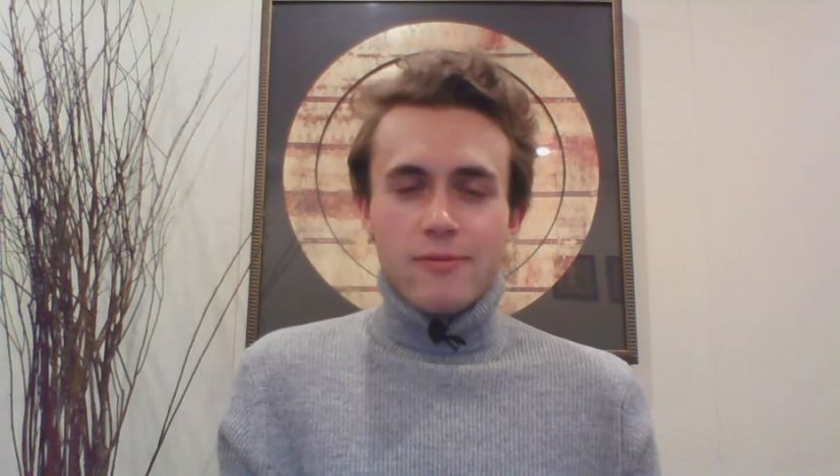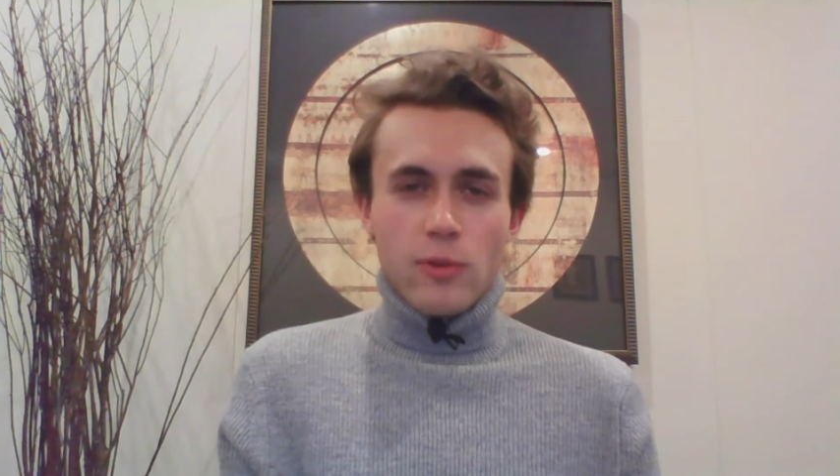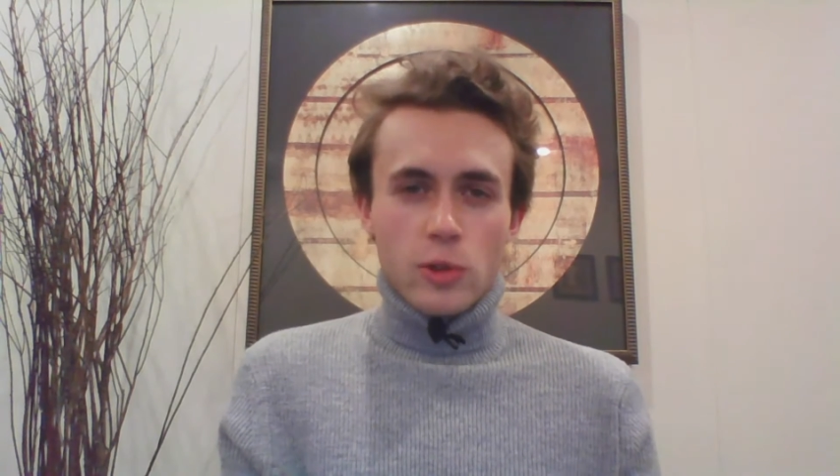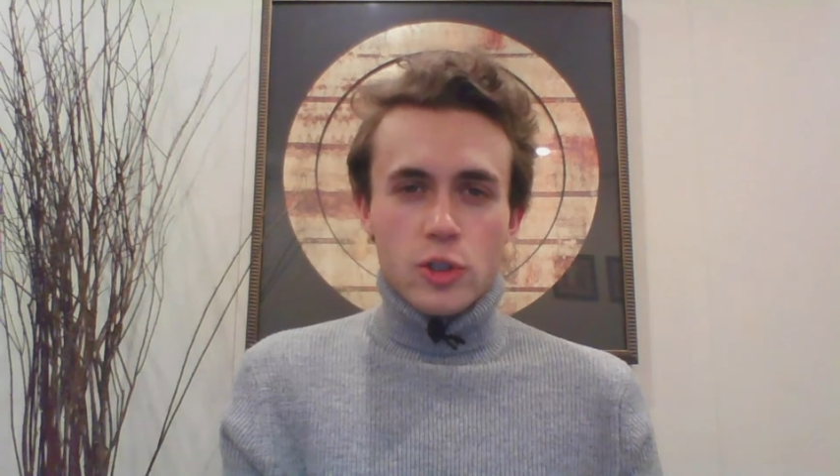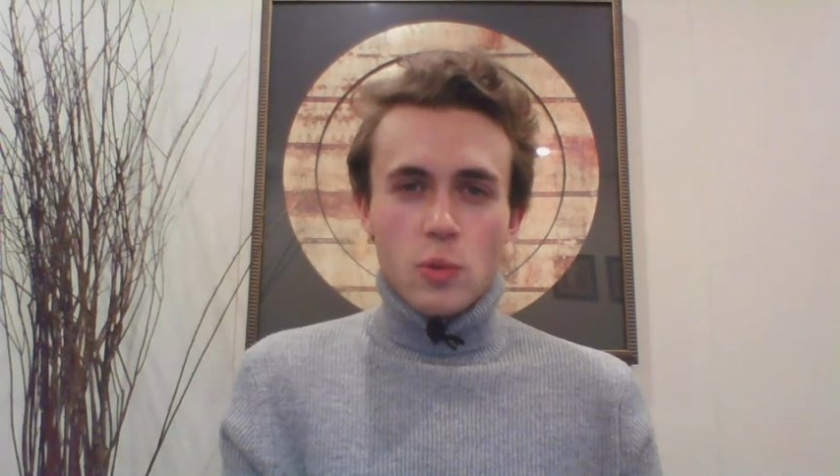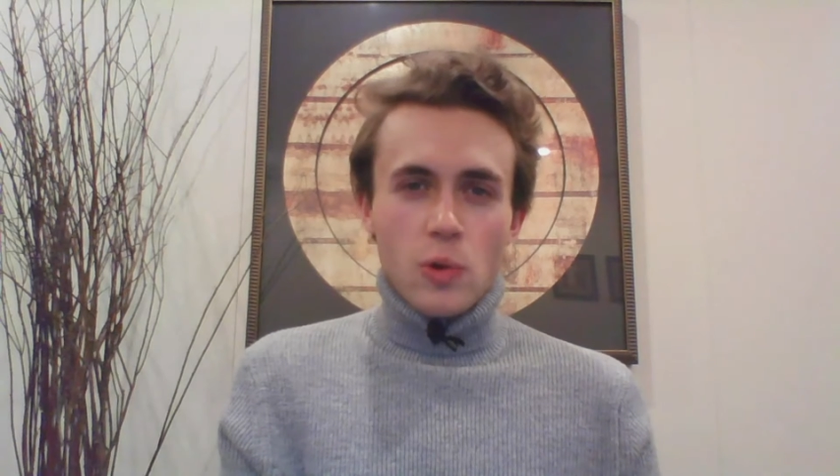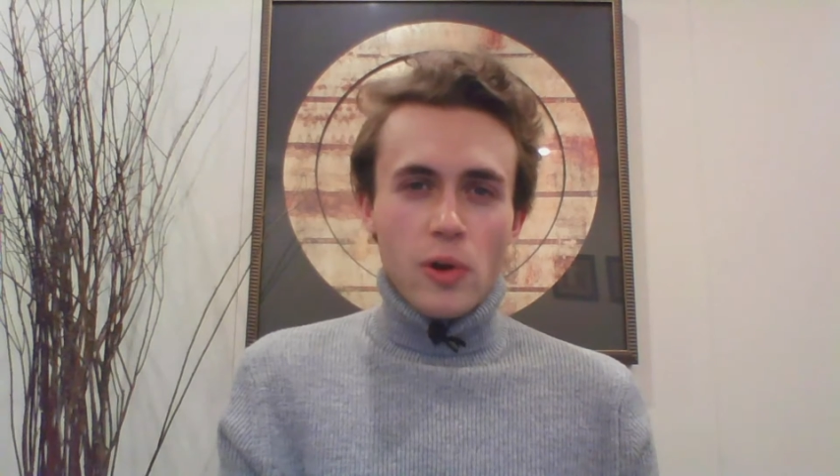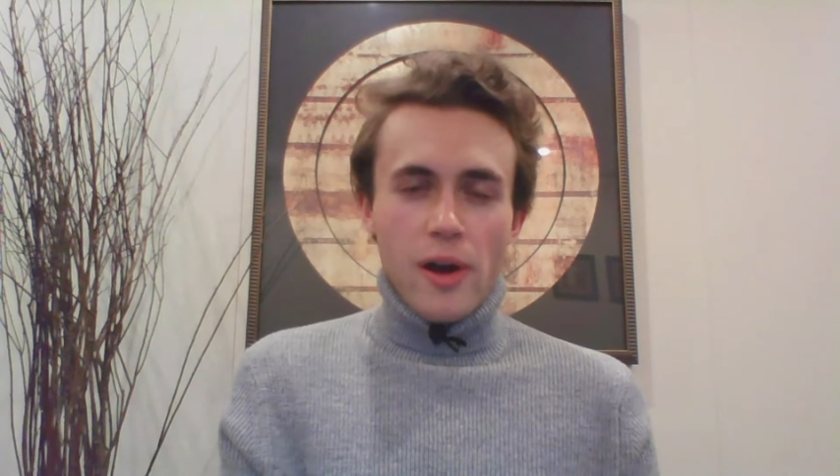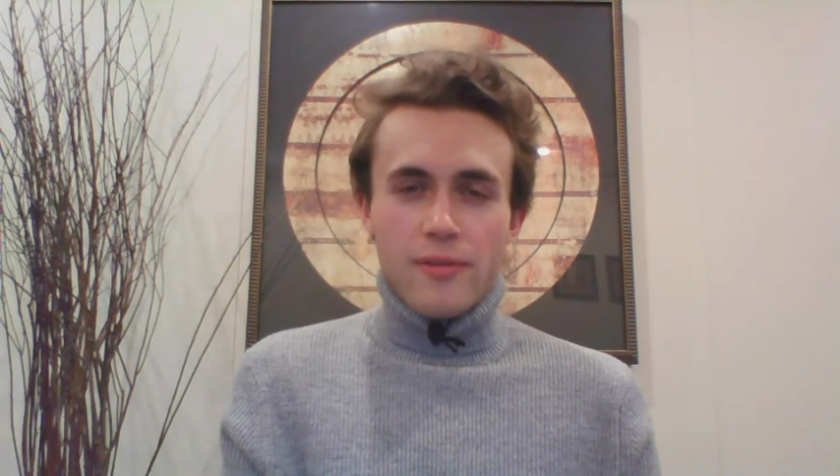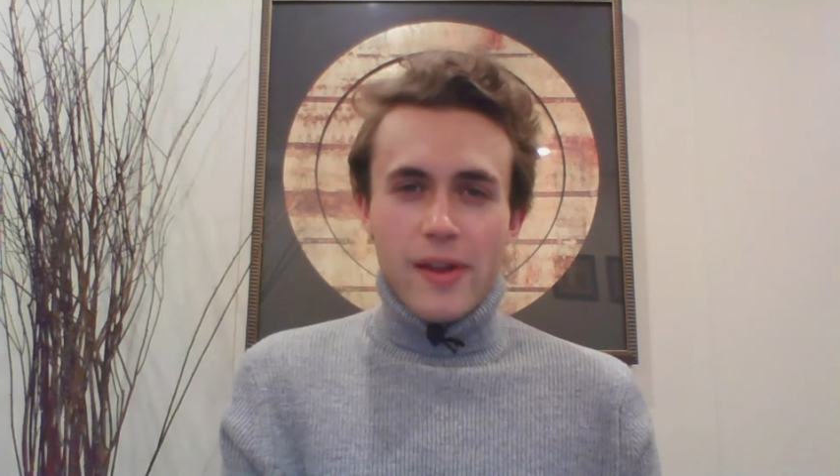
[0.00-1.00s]

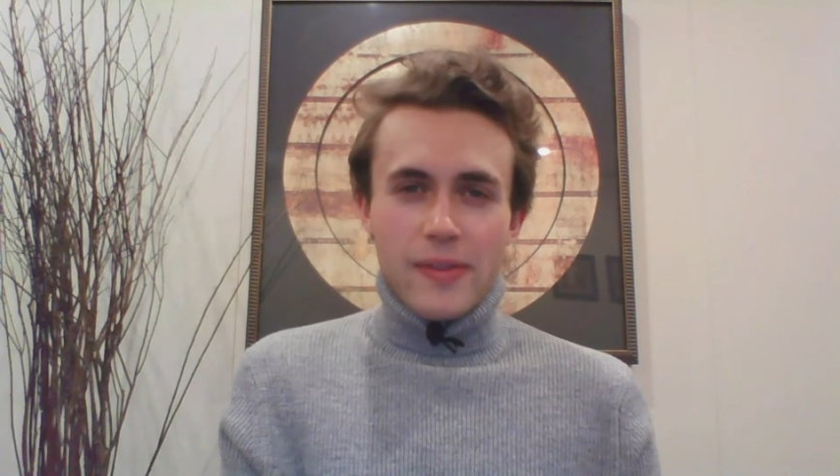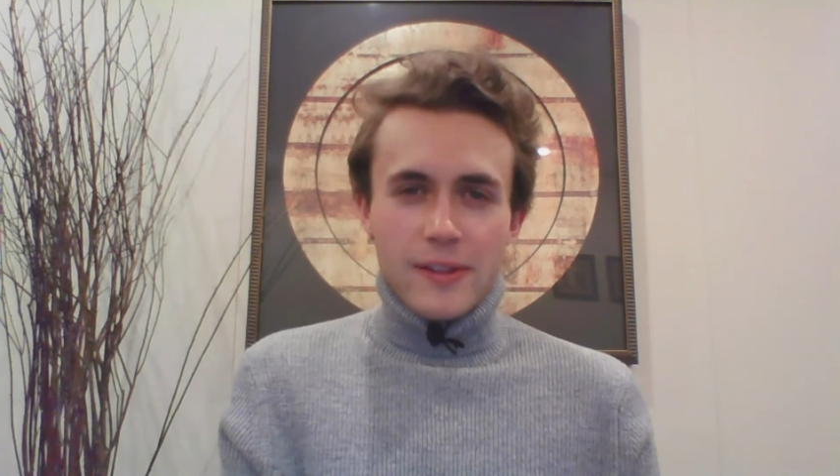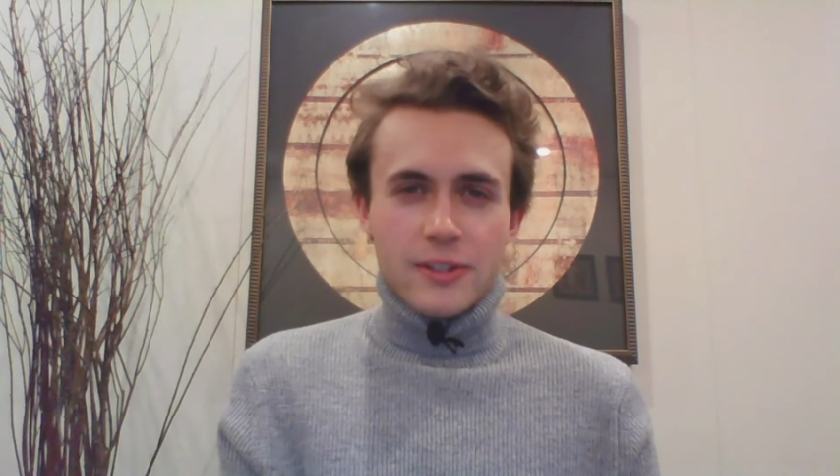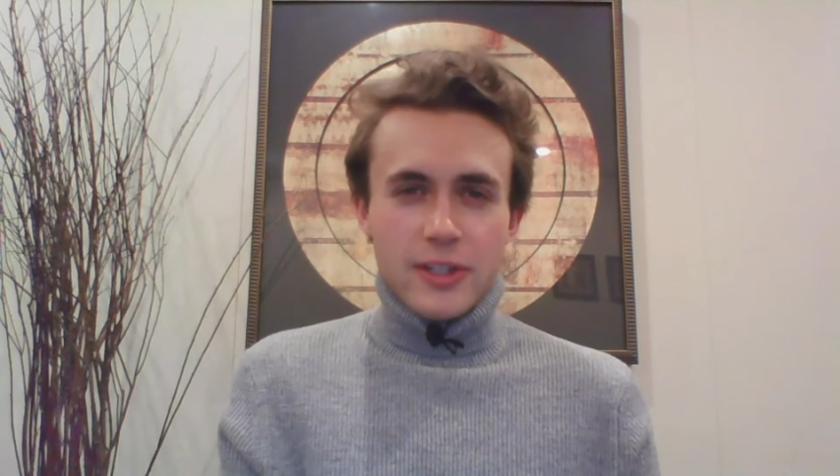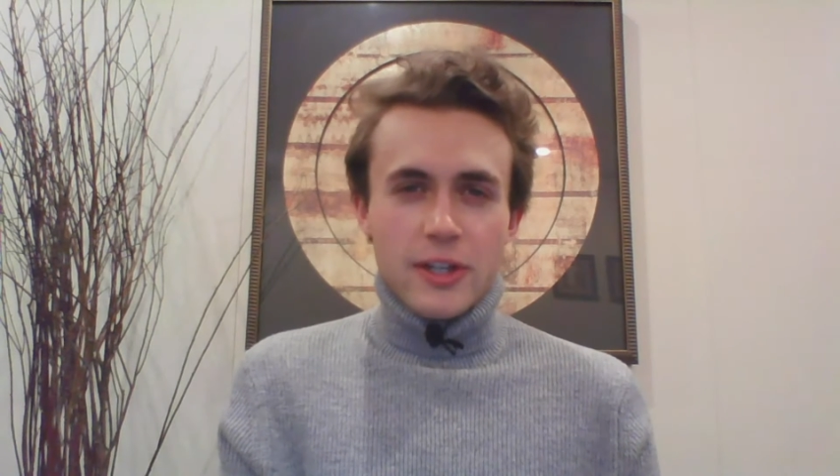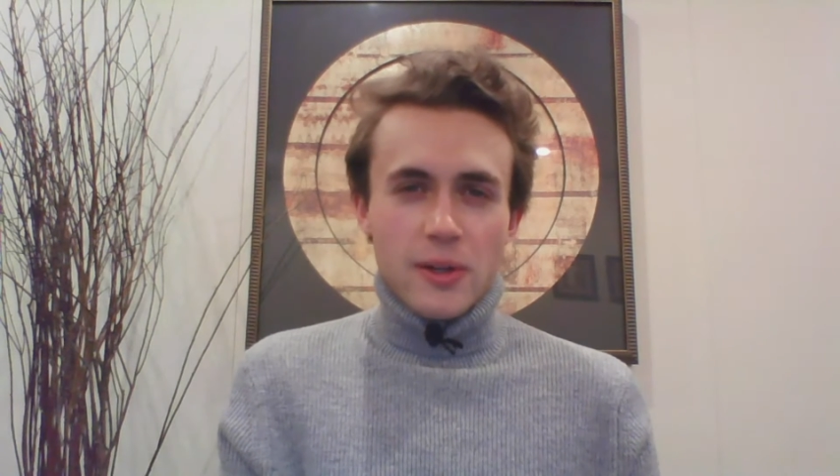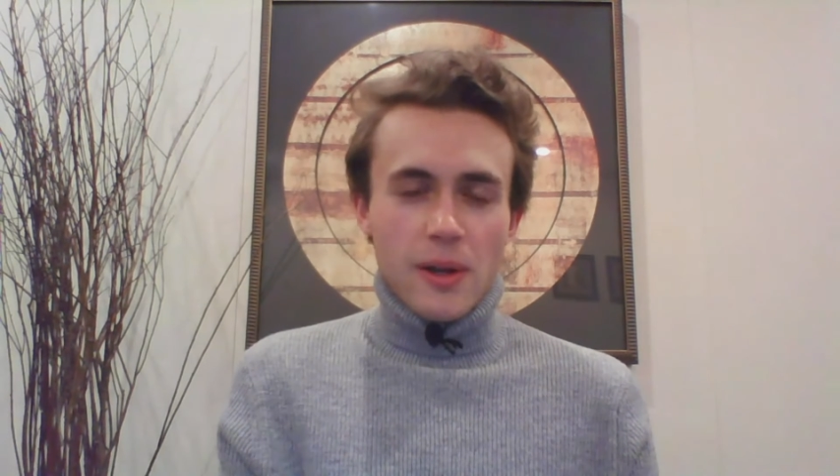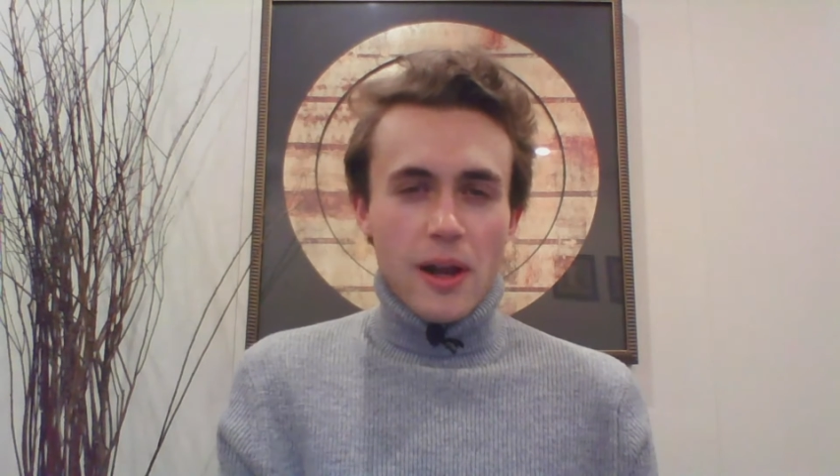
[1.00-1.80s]
virtual event this year.